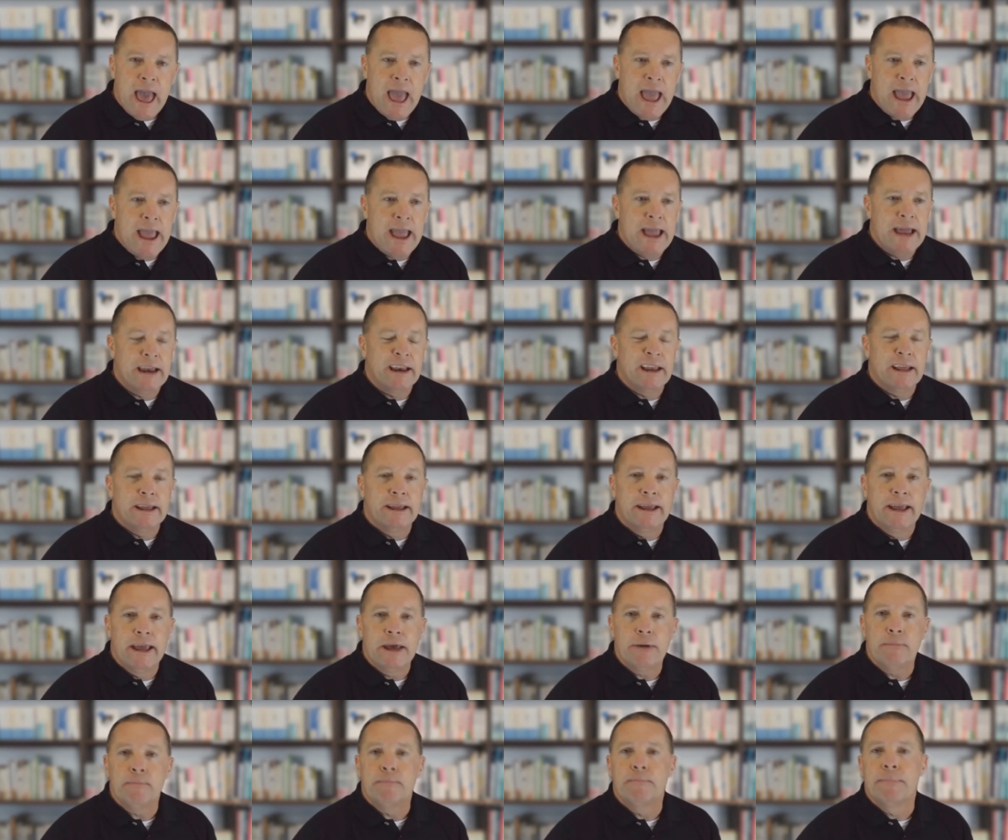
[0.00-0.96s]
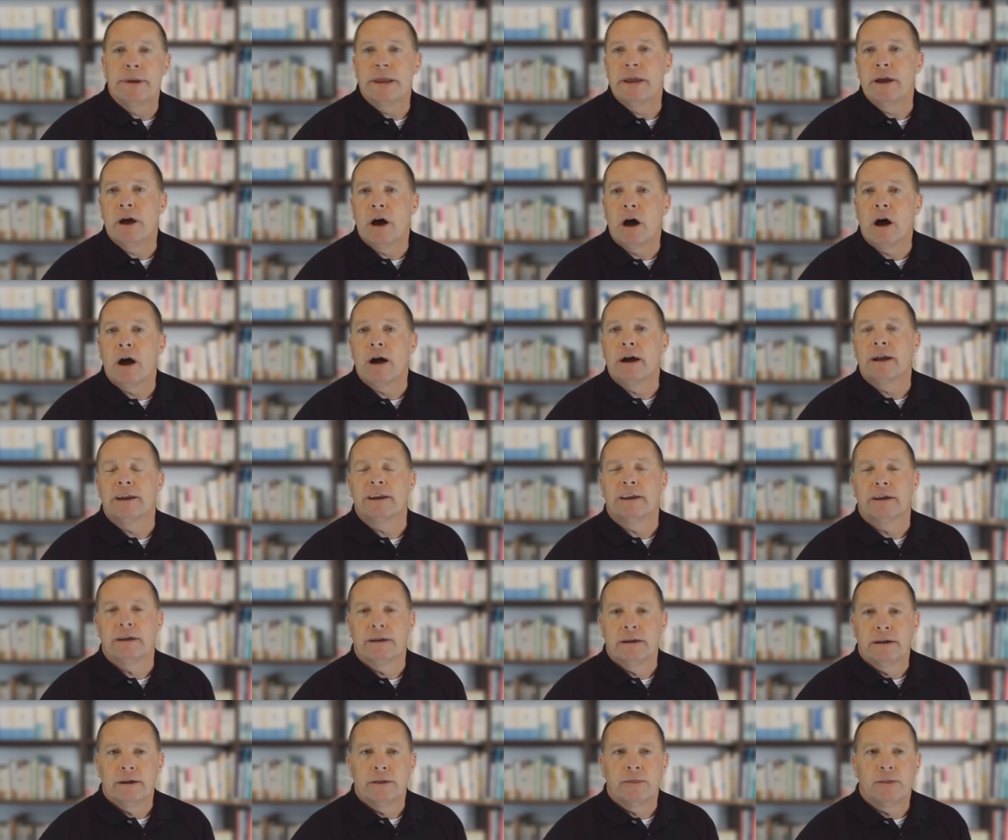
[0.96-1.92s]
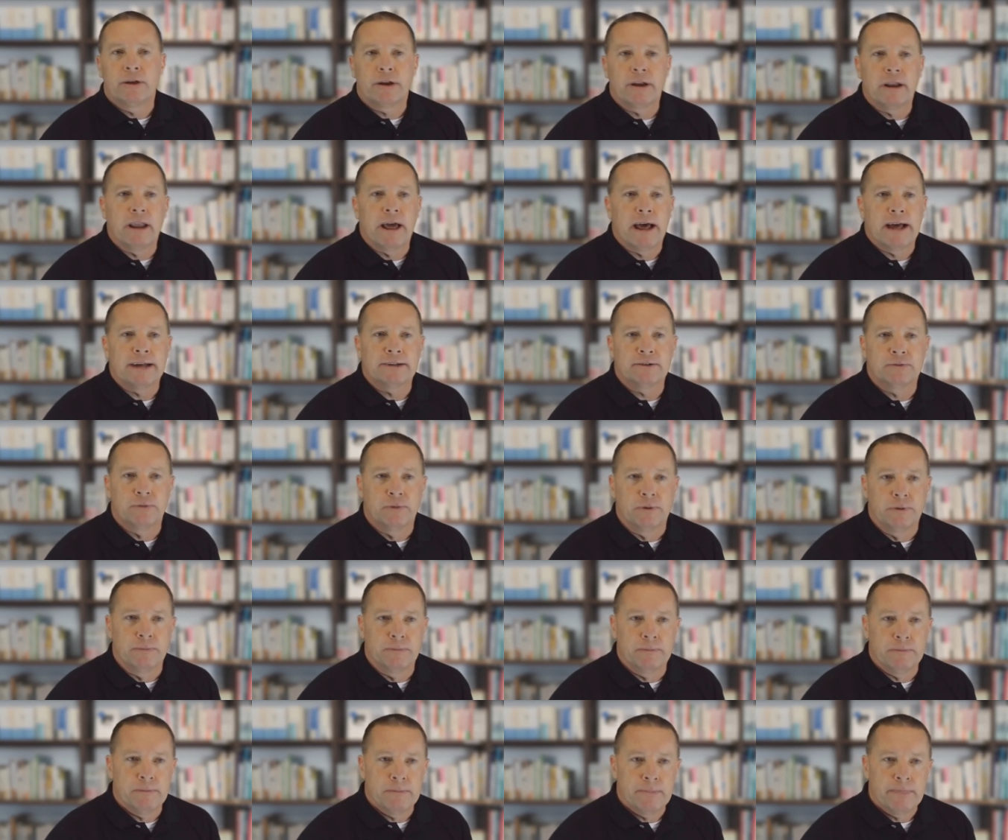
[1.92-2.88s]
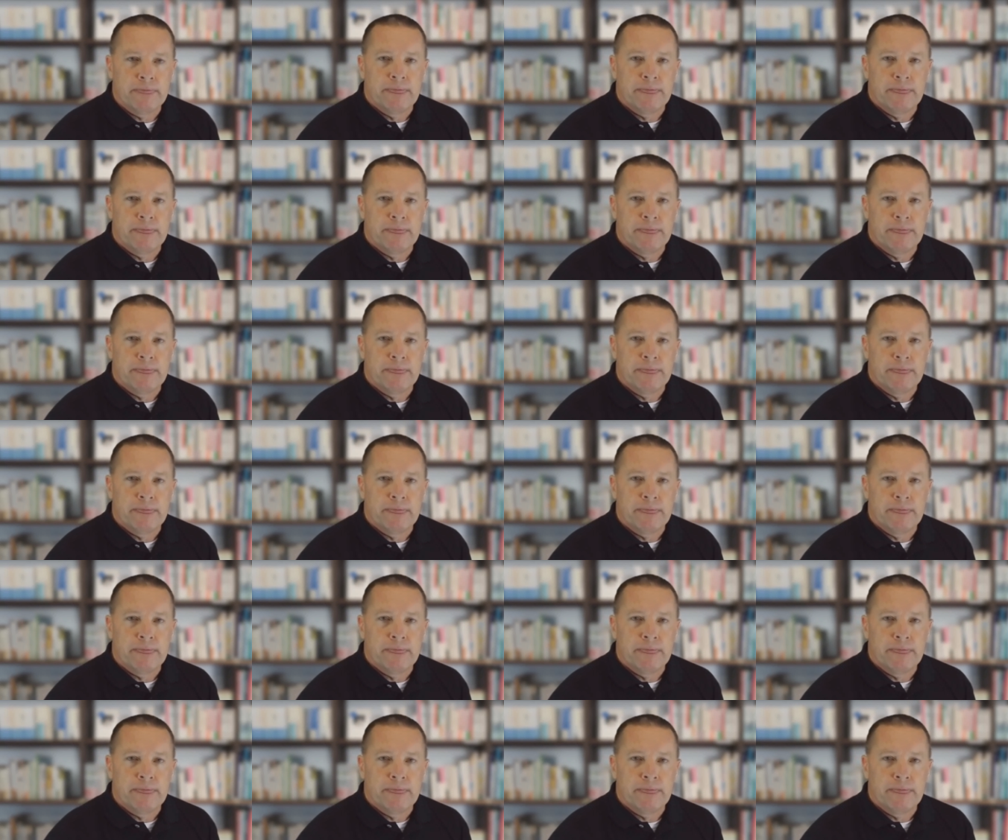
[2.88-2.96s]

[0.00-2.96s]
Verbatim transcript: and get beyond the classroom.